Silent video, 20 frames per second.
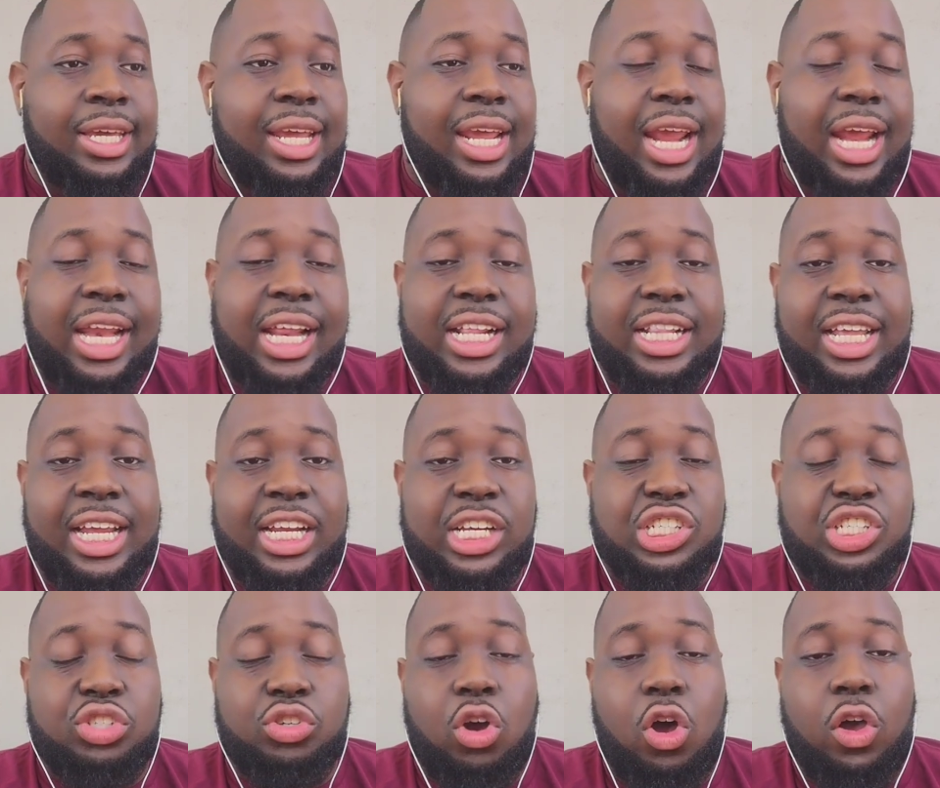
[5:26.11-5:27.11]
anything
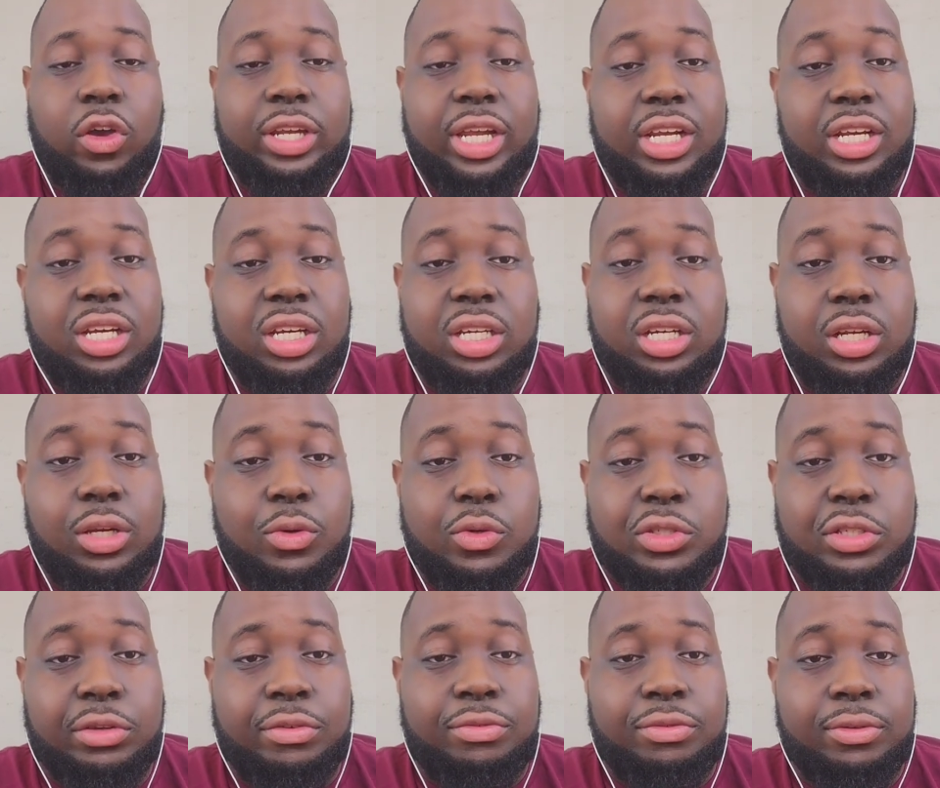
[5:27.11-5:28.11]
strong and
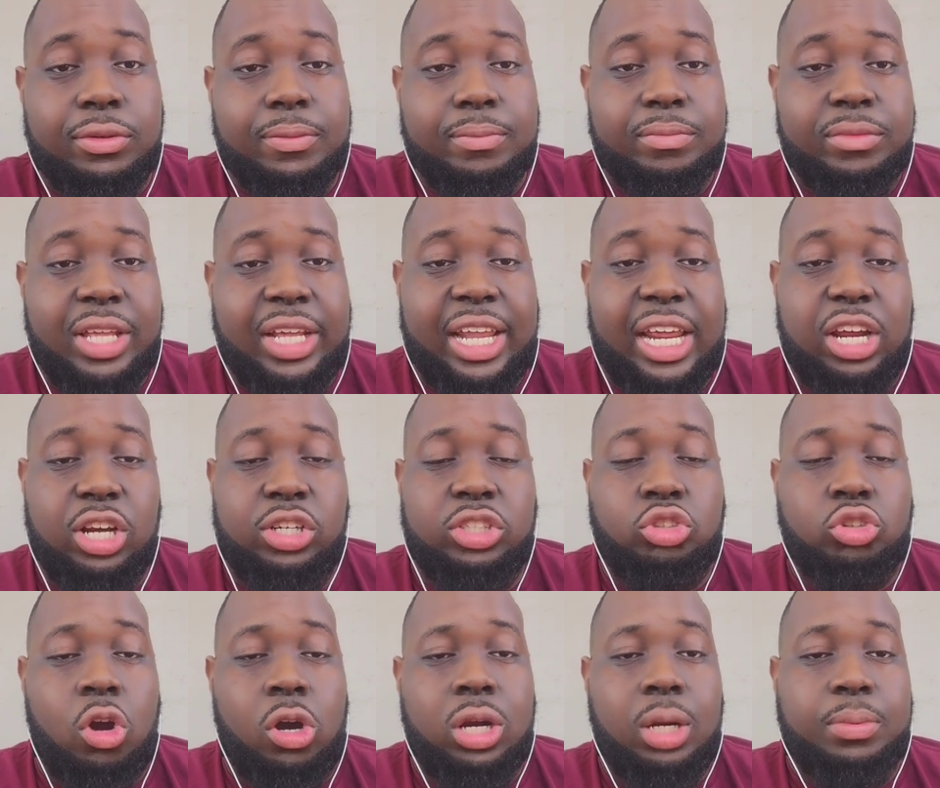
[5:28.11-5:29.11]
conclusive that they've
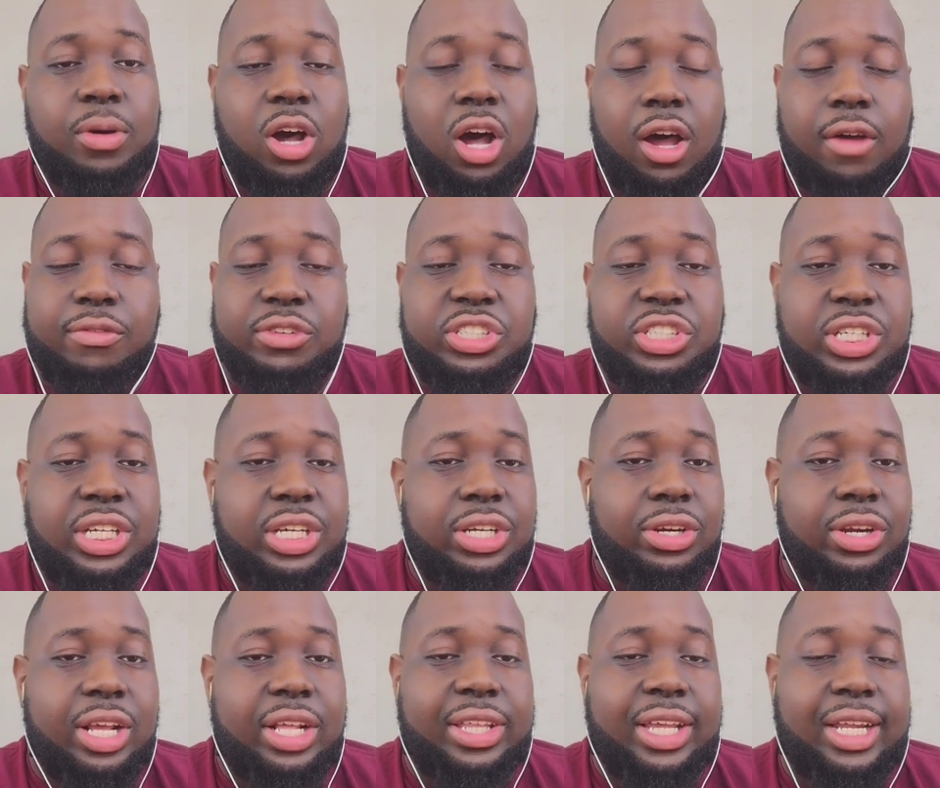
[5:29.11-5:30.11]
drawn up an offer sheet or
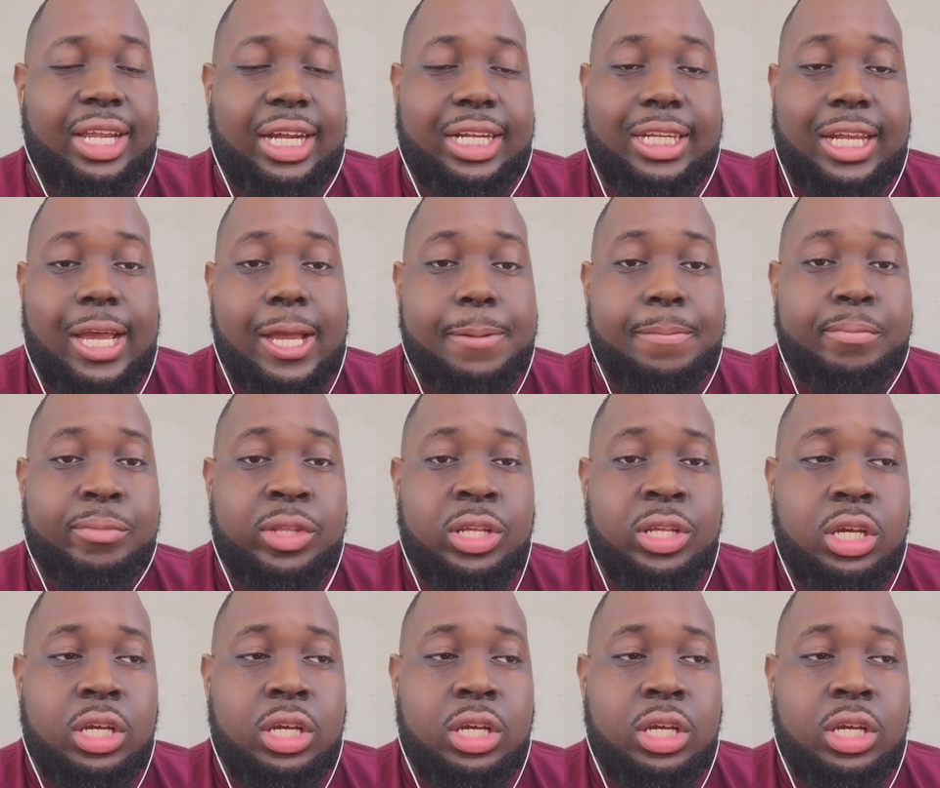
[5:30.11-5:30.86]
anything like that.